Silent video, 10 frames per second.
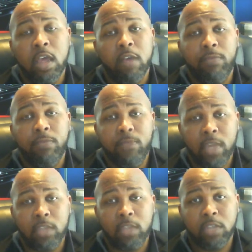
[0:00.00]
a
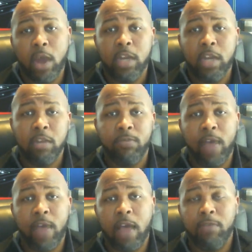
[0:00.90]
fix or
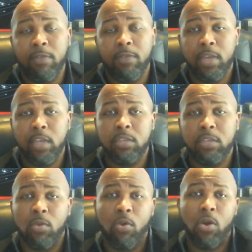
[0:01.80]
identify a
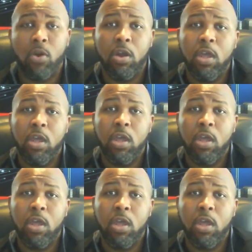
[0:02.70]
fix or